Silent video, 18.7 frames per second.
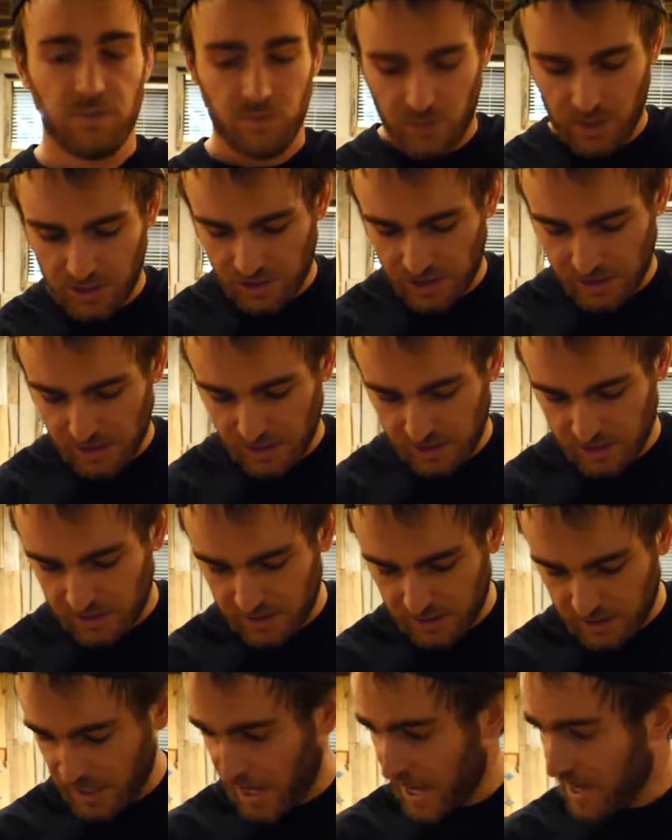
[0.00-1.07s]
which
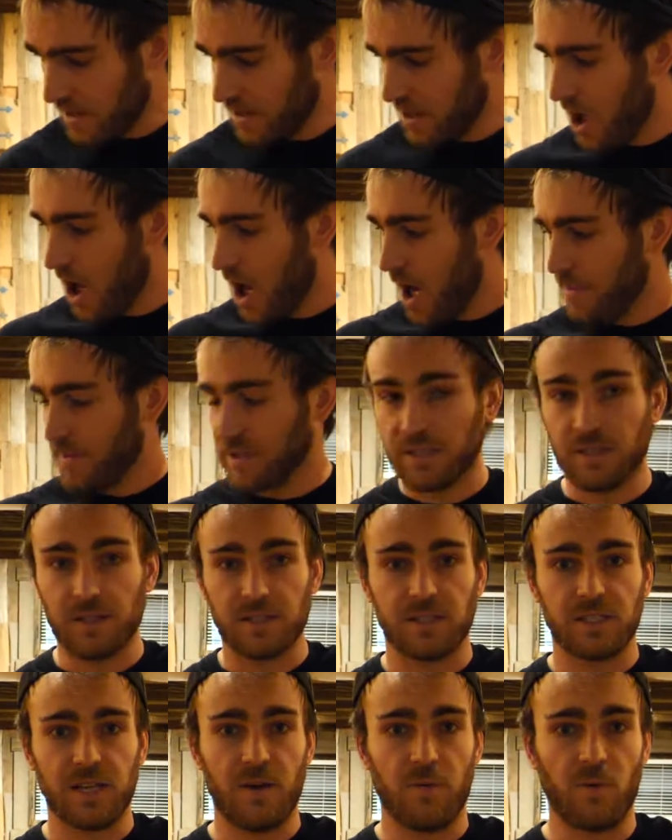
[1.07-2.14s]
is kind of the opposite in
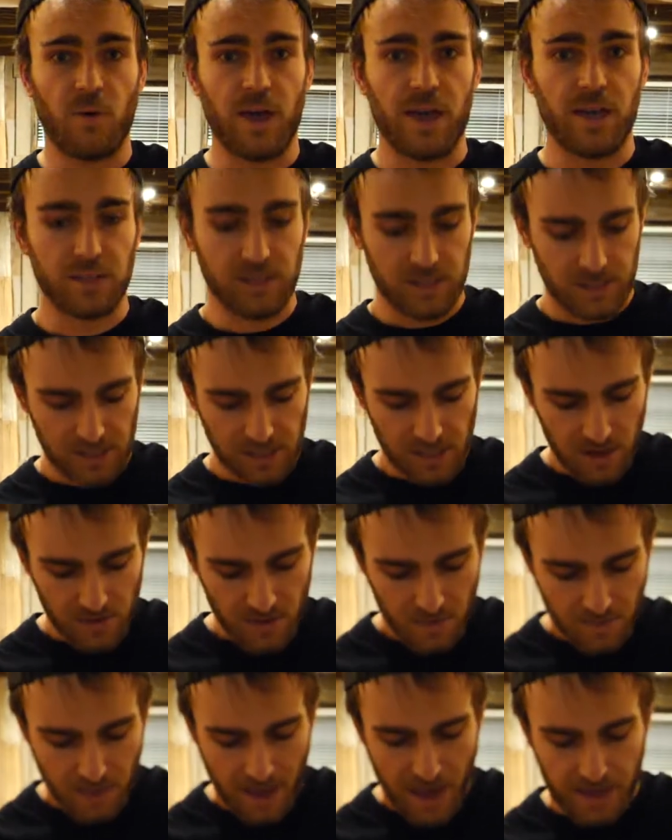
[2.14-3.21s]
some ways. Still on
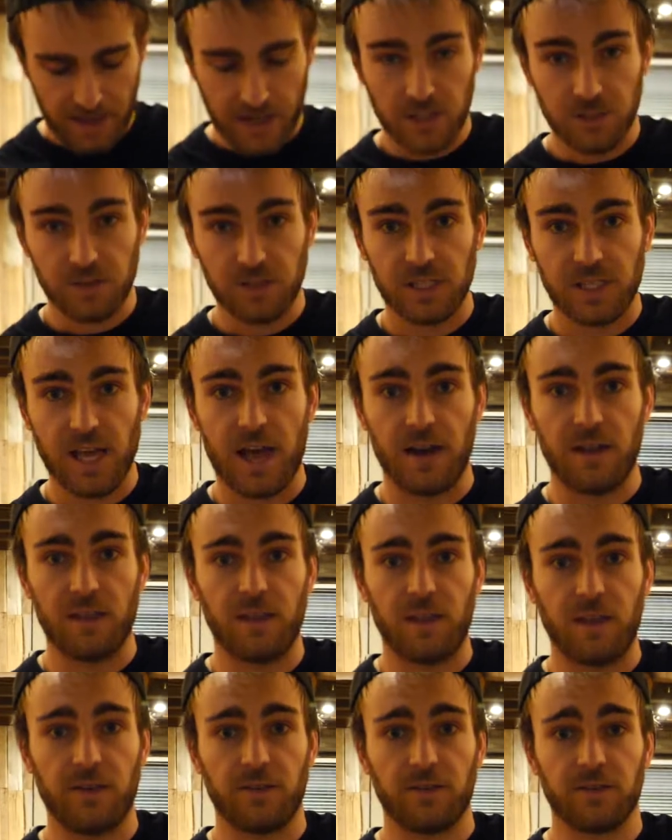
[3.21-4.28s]
the backcountry side of
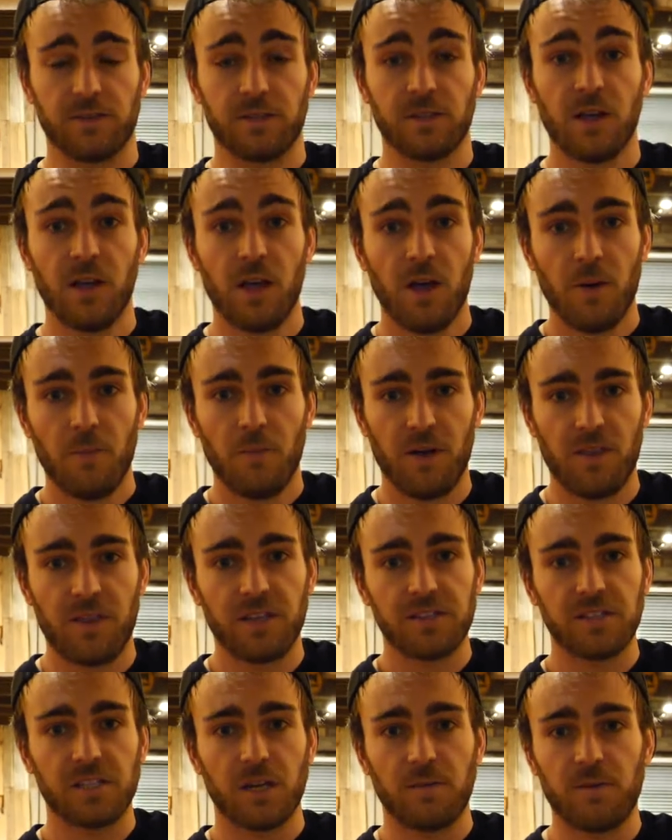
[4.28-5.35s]
things, but
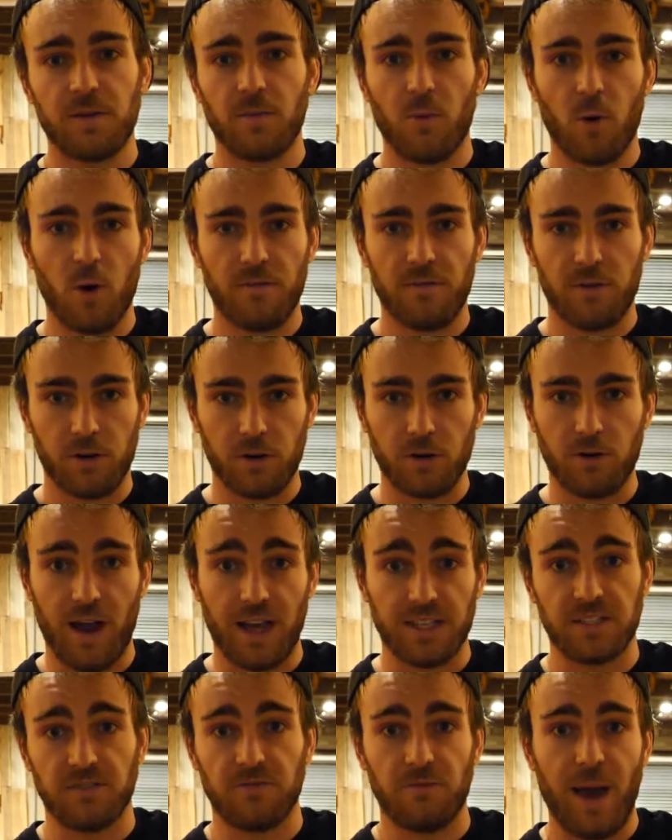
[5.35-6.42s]
this is going to be more of your
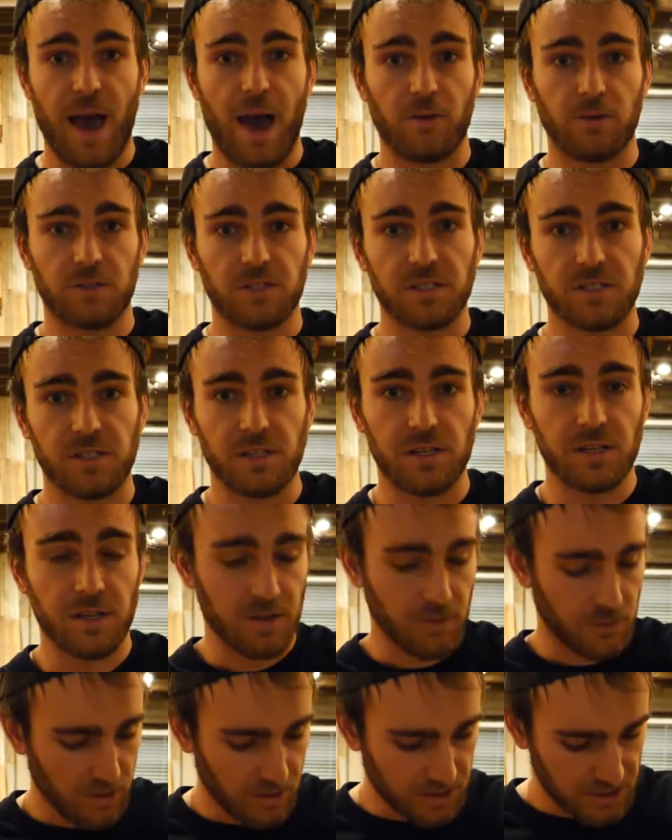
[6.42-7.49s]
aggressive powder ski.
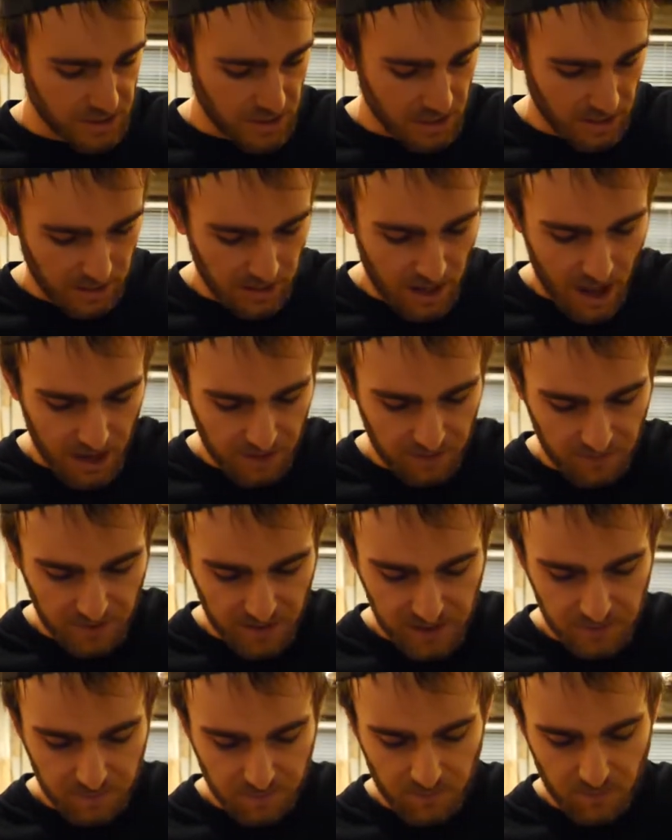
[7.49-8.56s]
We are seeing a lot of
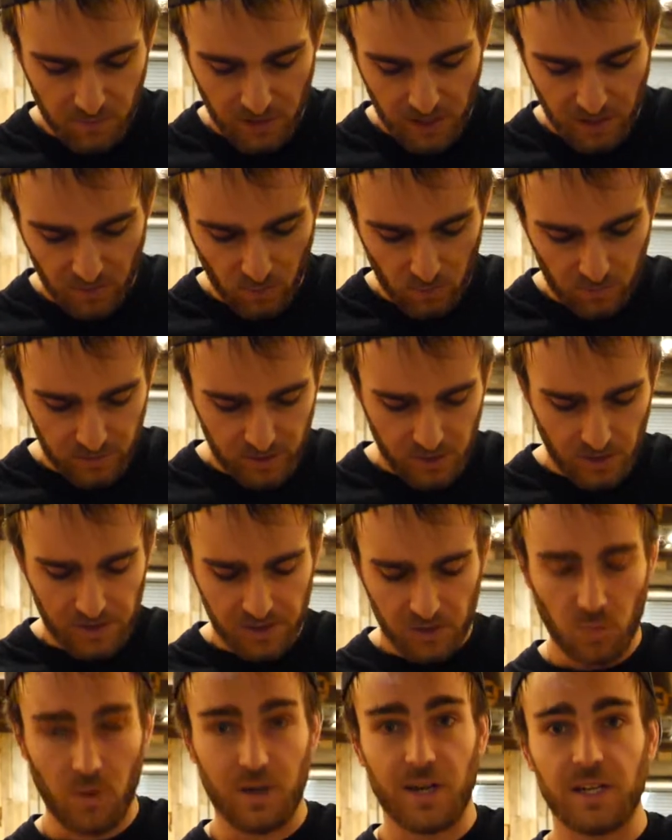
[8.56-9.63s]
these, like, so this
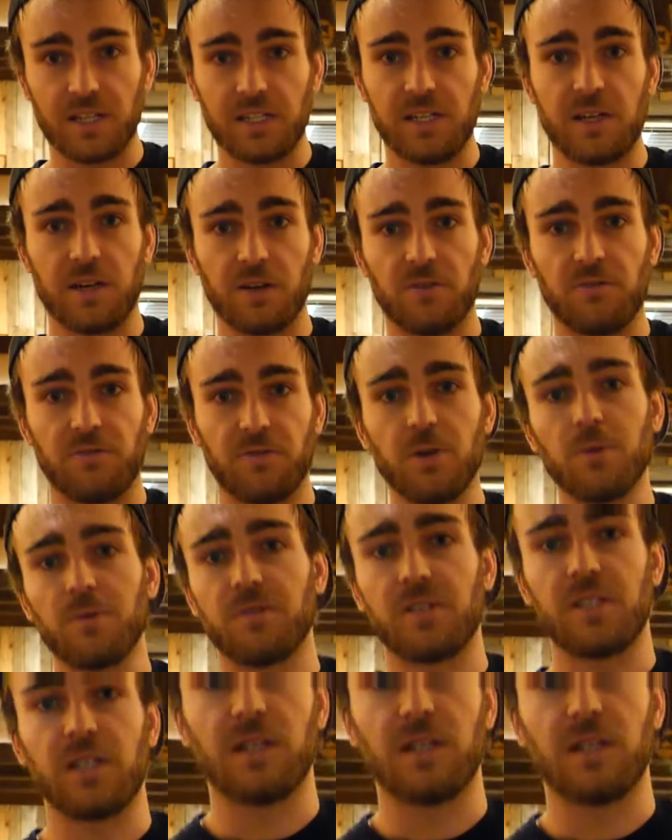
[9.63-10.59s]
is 118 underfoot. We've seen